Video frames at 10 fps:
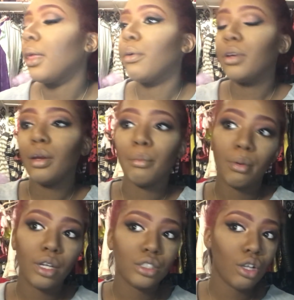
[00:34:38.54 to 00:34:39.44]
Now we can
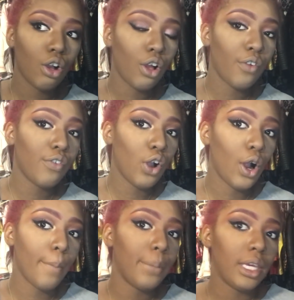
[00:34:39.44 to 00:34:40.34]
brush off
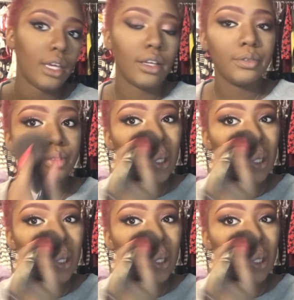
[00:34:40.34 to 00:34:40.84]
our bake.